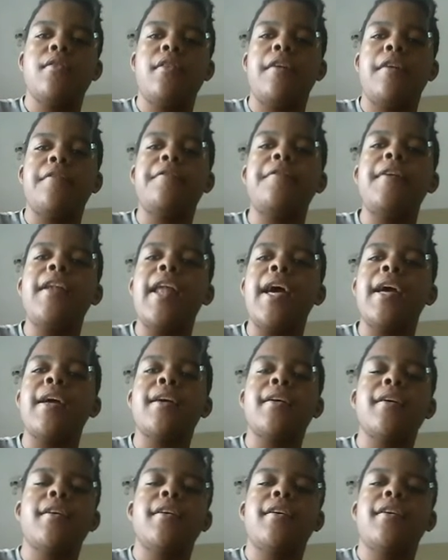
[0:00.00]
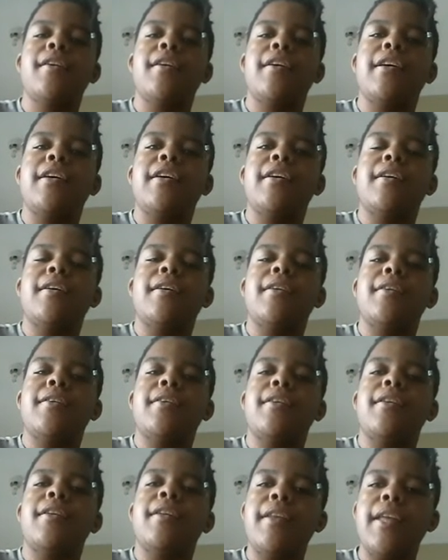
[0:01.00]
I feel like
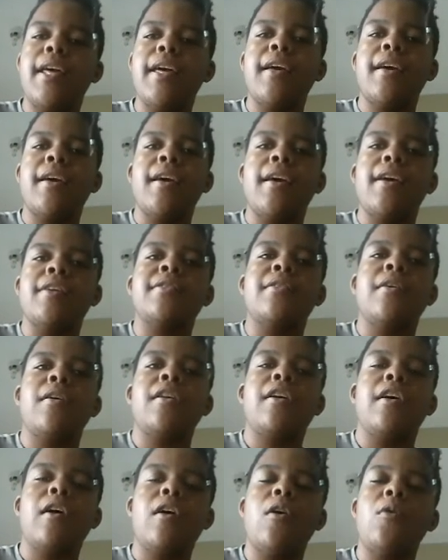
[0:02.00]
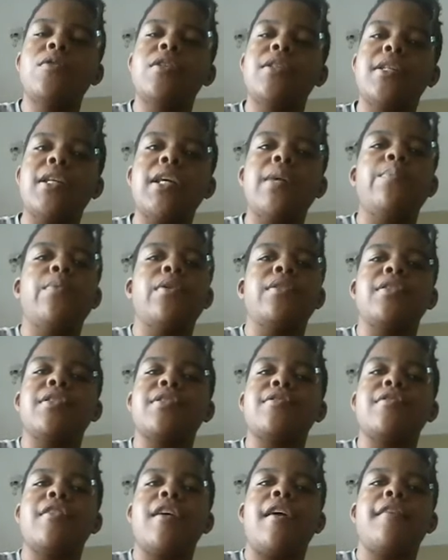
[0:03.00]
Nick is gonna go deep on the
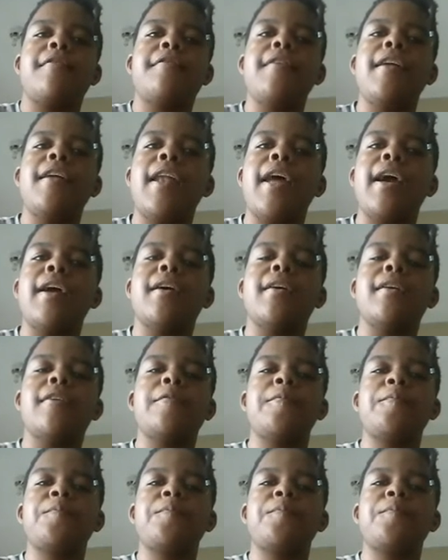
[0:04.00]
song. I feel like